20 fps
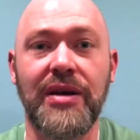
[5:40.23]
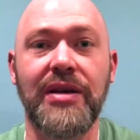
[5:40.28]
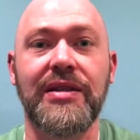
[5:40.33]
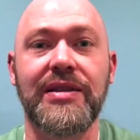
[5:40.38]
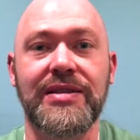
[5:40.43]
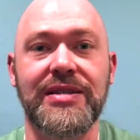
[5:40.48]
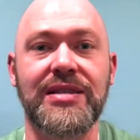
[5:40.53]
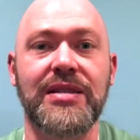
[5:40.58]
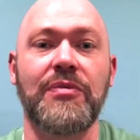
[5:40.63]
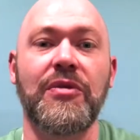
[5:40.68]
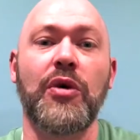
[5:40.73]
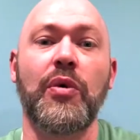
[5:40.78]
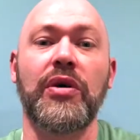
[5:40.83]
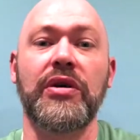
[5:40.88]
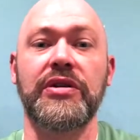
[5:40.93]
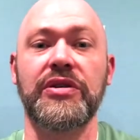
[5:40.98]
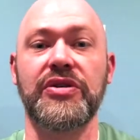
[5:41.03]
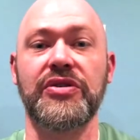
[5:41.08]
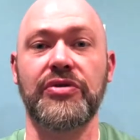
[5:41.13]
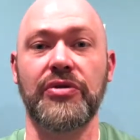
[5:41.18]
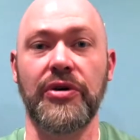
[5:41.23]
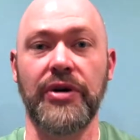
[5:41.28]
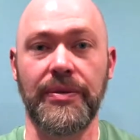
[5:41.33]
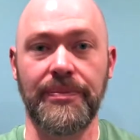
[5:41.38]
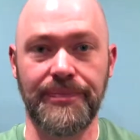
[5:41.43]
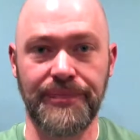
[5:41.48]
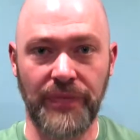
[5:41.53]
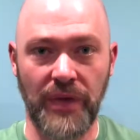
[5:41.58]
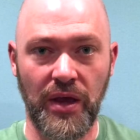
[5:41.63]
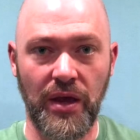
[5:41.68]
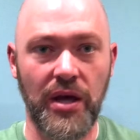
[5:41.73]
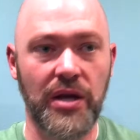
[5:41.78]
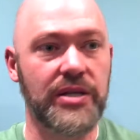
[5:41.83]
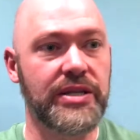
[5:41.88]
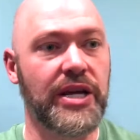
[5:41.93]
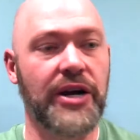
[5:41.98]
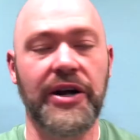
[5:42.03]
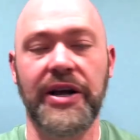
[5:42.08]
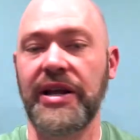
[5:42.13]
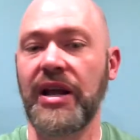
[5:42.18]
This is something you want to destroy.
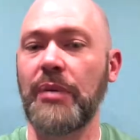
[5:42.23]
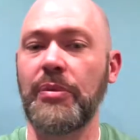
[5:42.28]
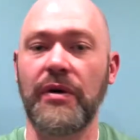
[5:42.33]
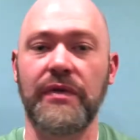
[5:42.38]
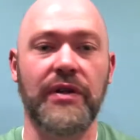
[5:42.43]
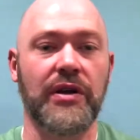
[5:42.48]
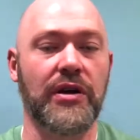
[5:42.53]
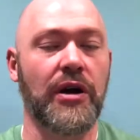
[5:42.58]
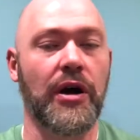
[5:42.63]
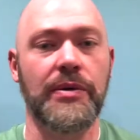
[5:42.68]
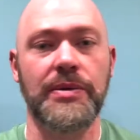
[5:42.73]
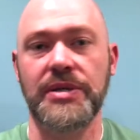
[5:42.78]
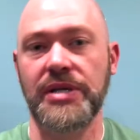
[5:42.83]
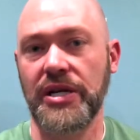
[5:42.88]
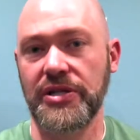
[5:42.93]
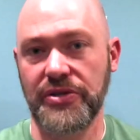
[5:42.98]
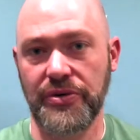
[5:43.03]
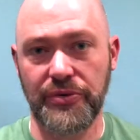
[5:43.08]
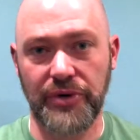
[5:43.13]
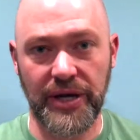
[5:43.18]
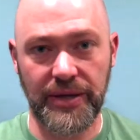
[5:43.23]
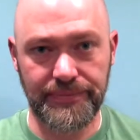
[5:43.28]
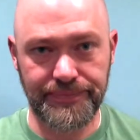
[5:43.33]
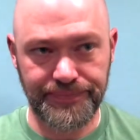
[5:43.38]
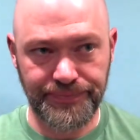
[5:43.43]
Tearing it up over the garbage can is great.